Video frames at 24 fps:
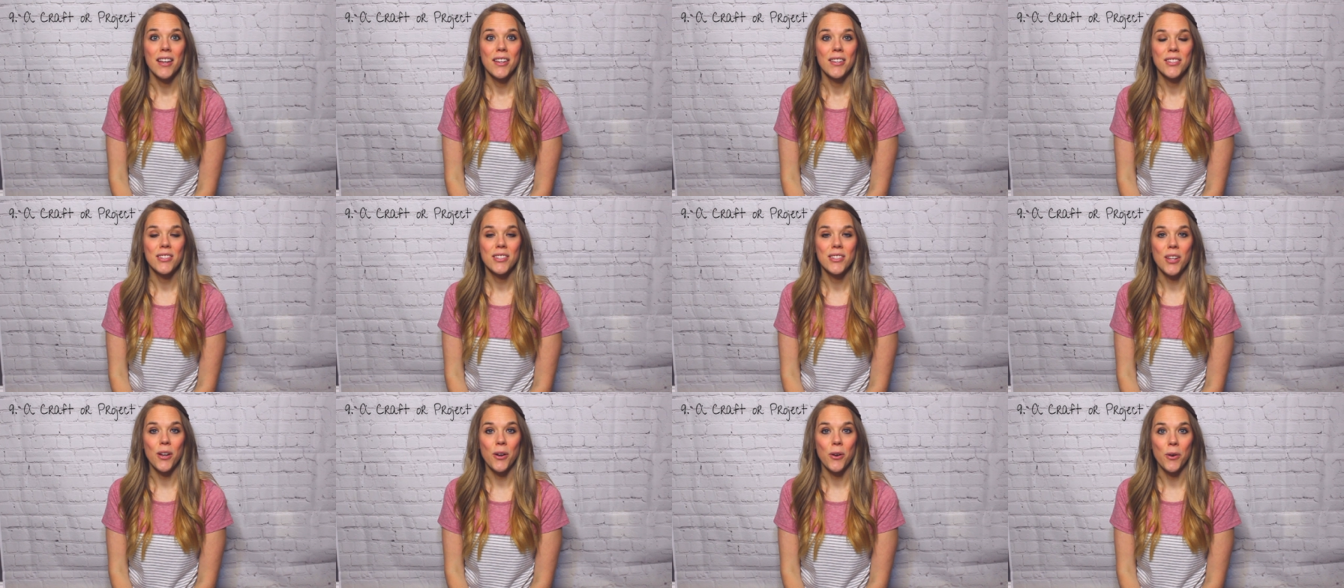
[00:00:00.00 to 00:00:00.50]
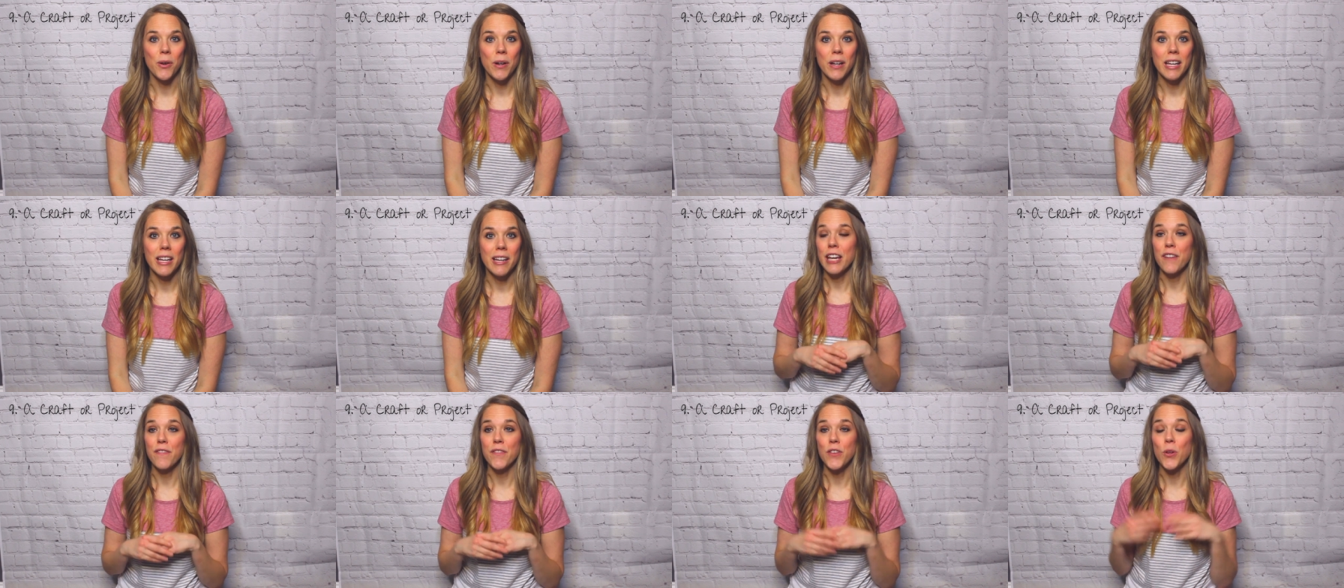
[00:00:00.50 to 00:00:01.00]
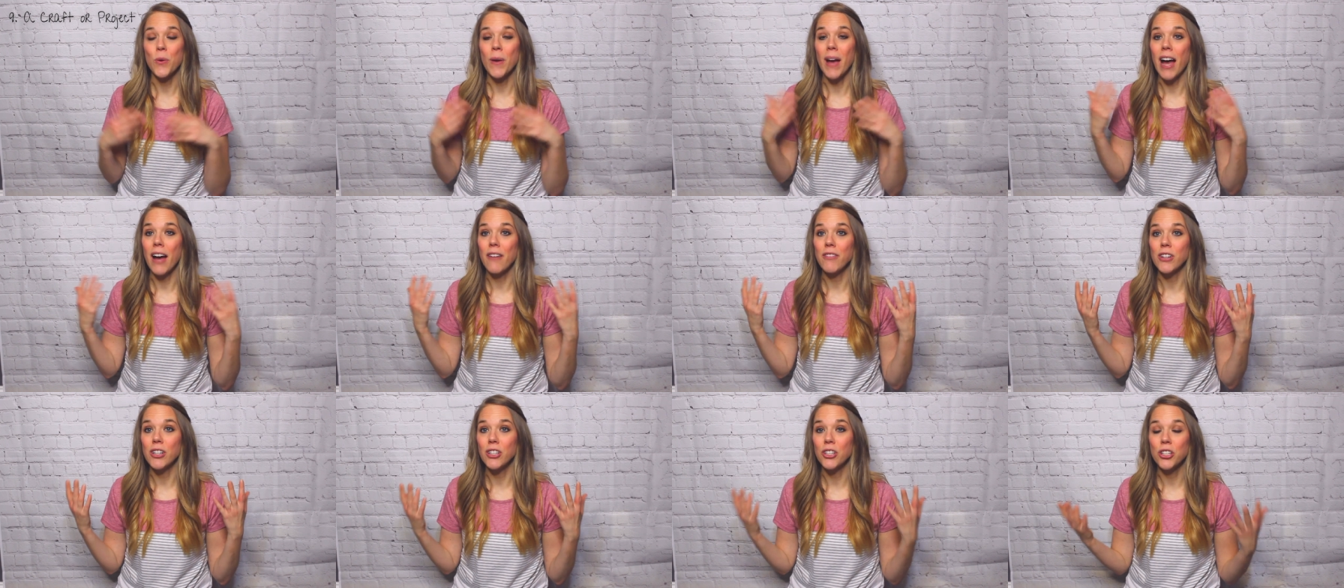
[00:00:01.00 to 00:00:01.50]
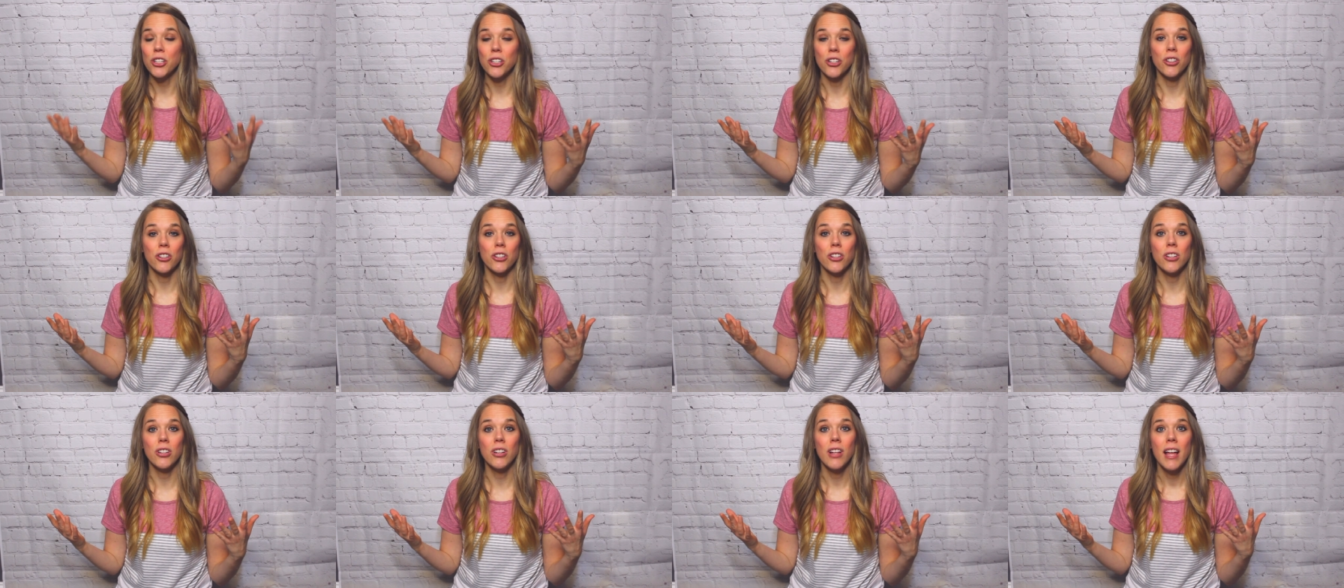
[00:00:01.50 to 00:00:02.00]
So if you have a
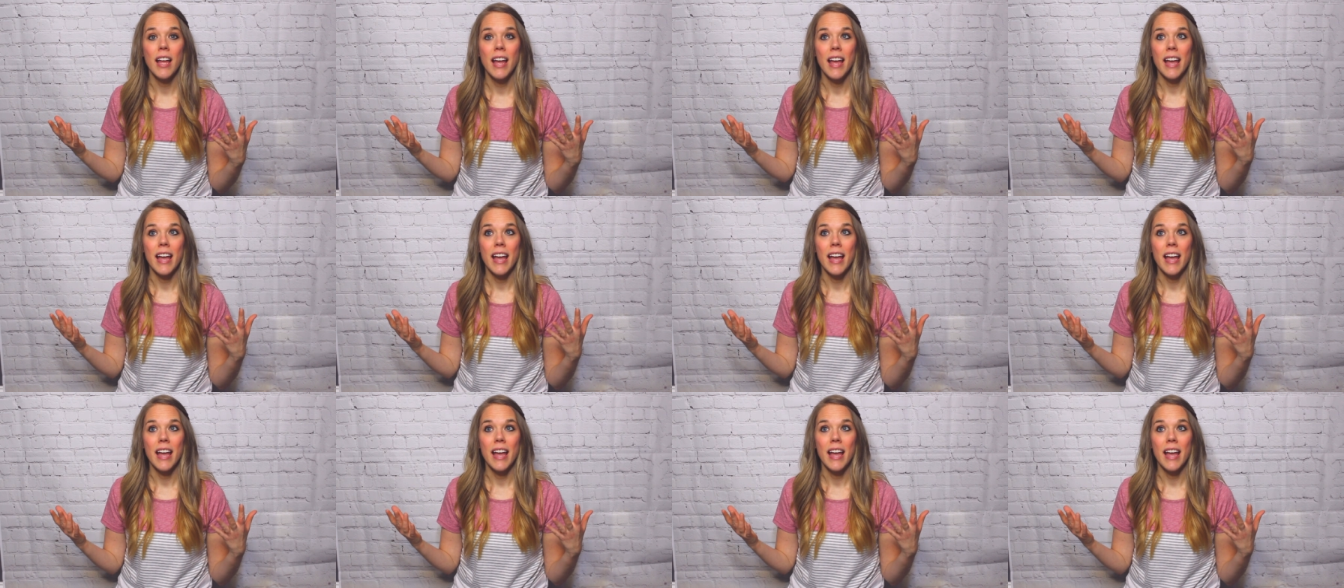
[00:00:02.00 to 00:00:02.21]
girl